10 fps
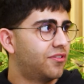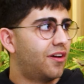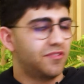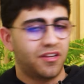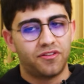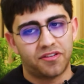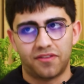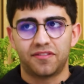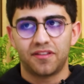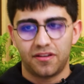Obviously, it
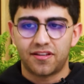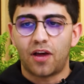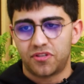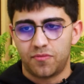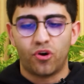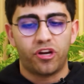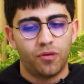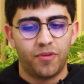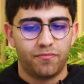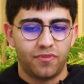doesn't. It sounds more
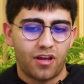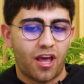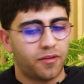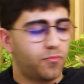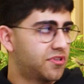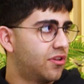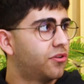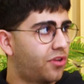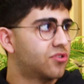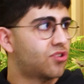human, add a personal
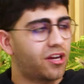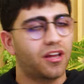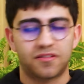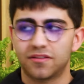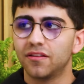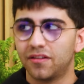touch, I guess.